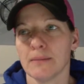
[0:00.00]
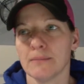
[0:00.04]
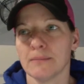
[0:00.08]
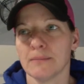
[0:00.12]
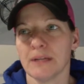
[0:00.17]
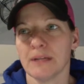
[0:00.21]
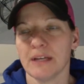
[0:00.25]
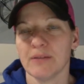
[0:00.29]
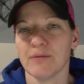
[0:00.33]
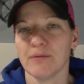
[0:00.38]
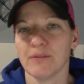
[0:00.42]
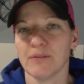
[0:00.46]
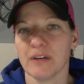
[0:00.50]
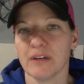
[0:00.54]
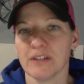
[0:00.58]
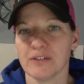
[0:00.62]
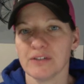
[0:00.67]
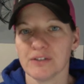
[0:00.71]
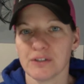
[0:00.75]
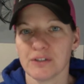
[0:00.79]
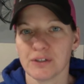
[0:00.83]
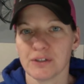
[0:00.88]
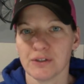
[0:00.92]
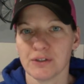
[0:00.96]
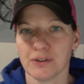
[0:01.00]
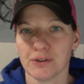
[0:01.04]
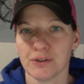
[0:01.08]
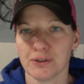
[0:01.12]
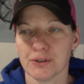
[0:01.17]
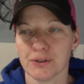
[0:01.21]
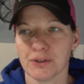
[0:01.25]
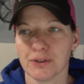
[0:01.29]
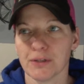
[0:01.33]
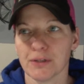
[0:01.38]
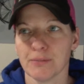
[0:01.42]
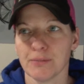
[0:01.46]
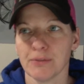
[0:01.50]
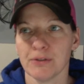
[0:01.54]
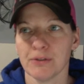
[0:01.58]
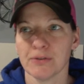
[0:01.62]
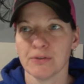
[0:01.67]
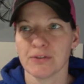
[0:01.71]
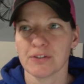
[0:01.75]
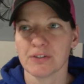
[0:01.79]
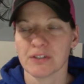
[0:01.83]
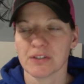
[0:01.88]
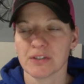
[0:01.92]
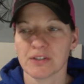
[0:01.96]
invest in your immune
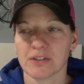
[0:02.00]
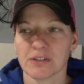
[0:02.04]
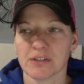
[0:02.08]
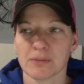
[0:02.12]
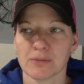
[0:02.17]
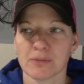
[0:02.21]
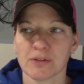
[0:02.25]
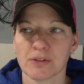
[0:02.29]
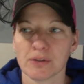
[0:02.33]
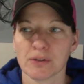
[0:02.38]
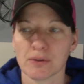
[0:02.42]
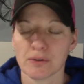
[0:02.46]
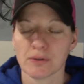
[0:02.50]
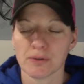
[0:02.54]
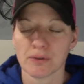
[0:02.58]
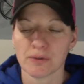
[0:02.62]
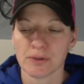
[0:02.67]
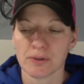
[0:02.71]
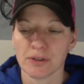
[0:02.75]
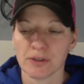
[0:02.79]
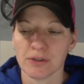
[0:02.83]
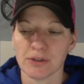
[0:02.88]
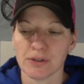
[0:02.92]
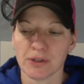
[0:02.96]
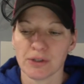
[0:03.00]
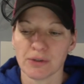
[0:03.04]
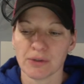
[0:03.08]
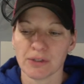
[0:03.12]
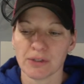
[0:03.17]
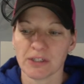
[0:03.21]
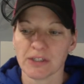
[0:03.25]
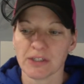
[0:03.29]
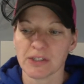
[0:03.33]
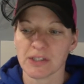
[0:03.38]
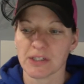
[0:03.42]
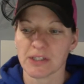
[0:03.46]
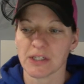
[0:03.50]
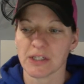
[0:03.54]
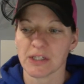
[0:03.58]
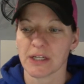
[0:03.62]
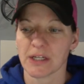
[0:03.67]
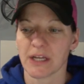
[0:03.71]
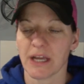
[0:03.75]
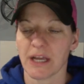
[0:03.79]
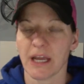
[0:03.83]
system so you don't get sick.